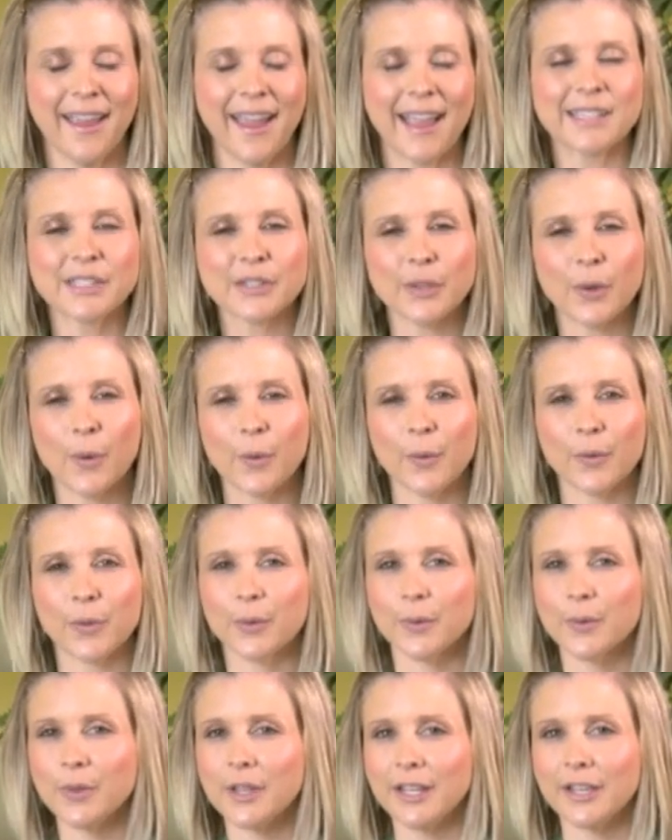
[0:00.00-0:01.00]
And so
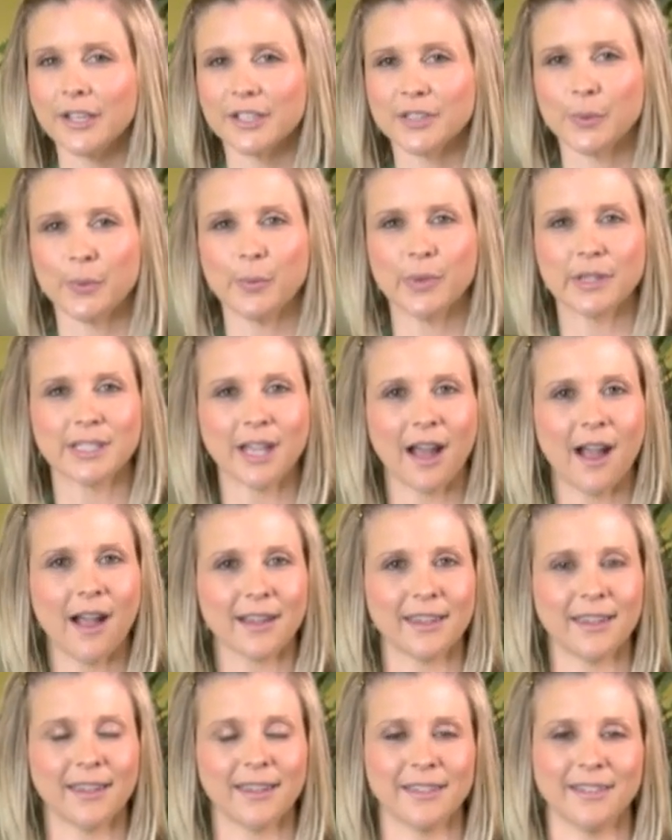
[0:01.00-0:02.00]
through the years, we've been
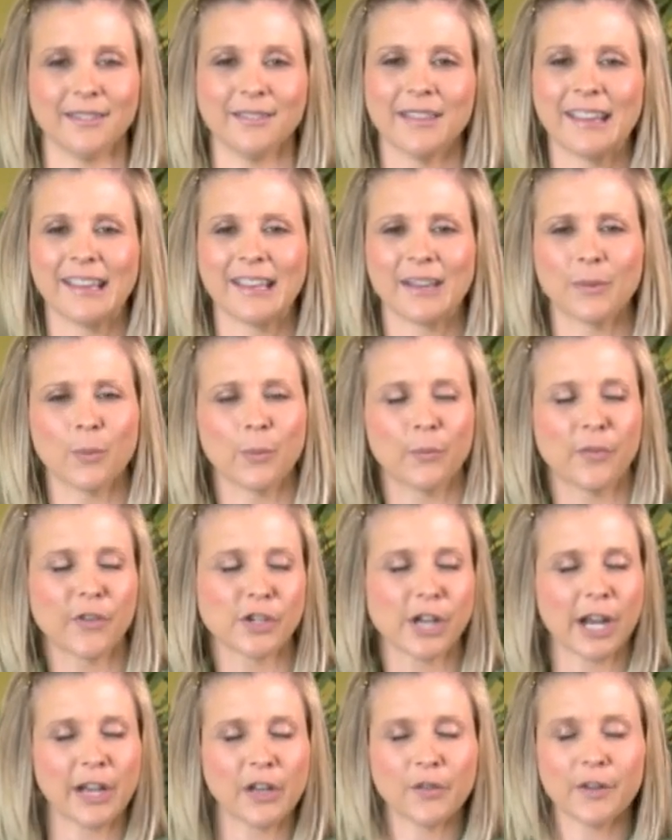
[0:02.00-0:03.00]
talking and
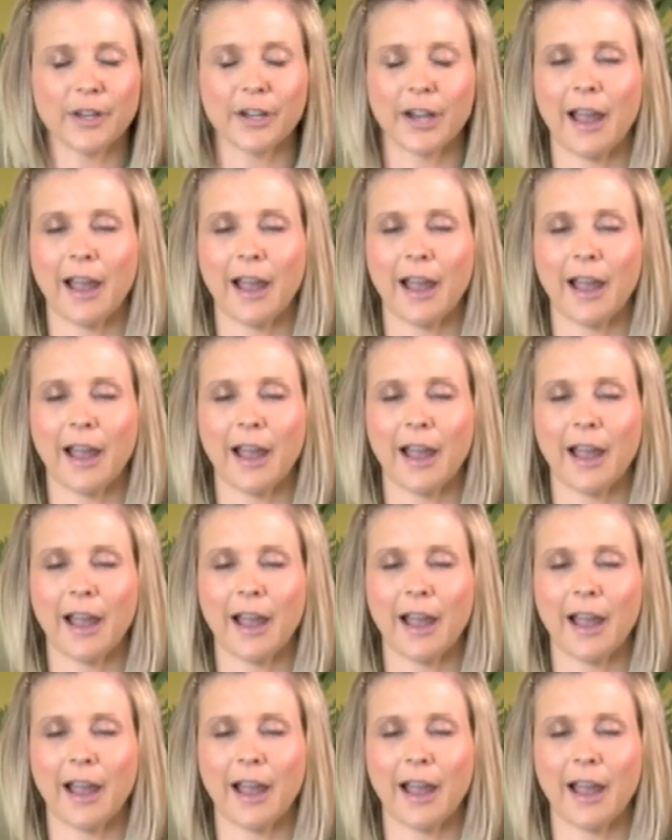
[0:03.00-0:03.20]
trying to figure